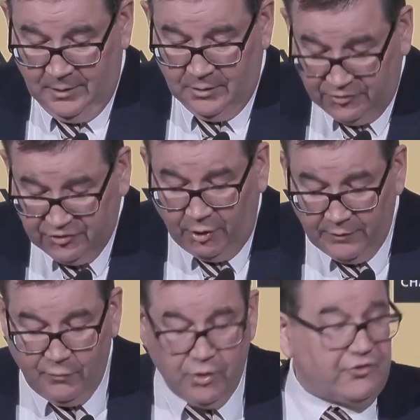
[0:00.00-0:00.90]
This
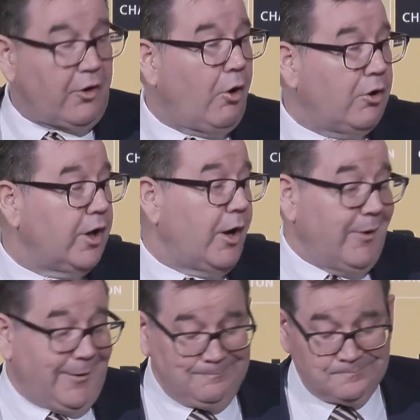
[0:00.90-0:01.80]
kind of work's
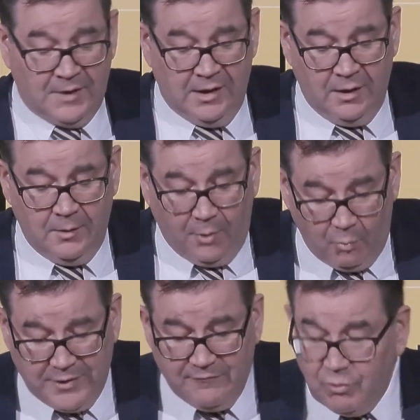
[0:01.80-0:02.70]
ongoing, but
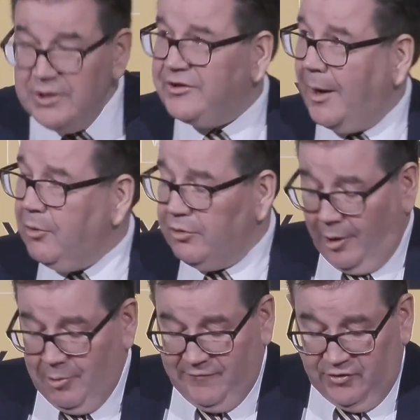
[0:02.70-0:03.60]
we've redoubled
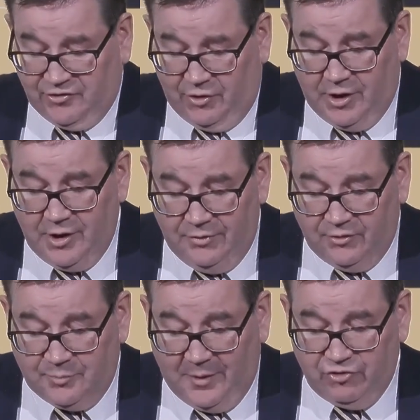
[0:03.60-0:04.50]
our efforts on it in
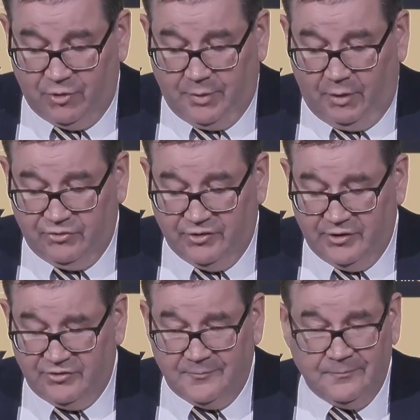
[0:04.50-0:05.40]
this budget
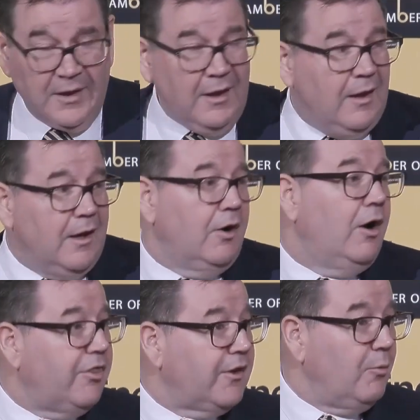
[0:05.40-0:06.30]
process. And
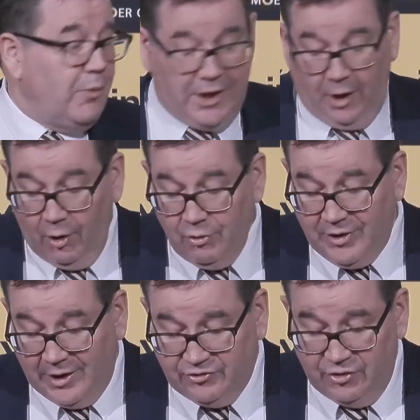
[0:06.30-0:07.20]
I think we owe
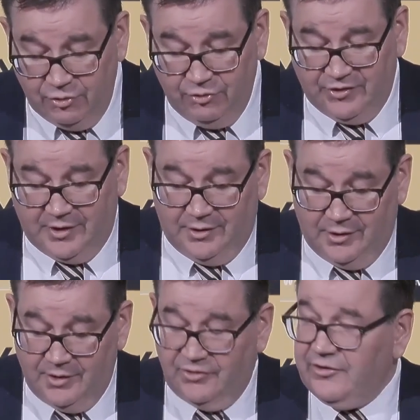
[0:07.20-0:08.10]
that to New
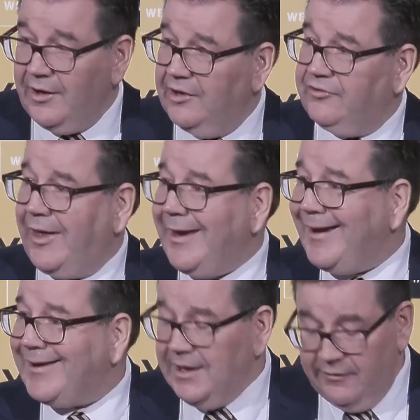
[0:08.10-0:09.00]
Zealanders as they
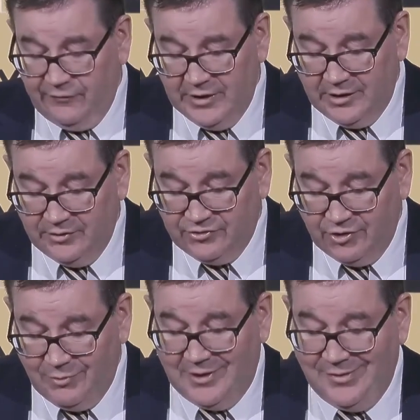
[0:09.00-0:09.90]
are carefully
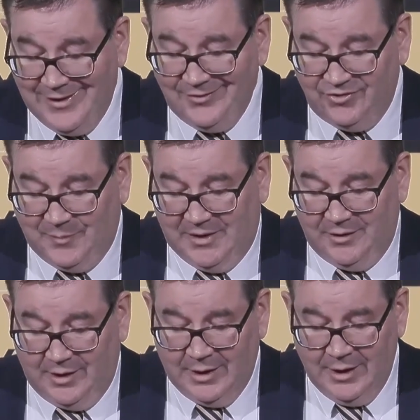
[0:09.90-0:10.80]
considering their
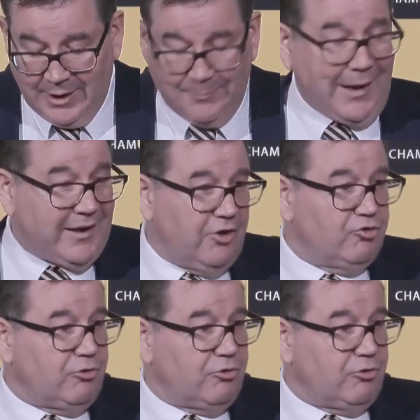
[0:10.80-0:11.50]
spending and making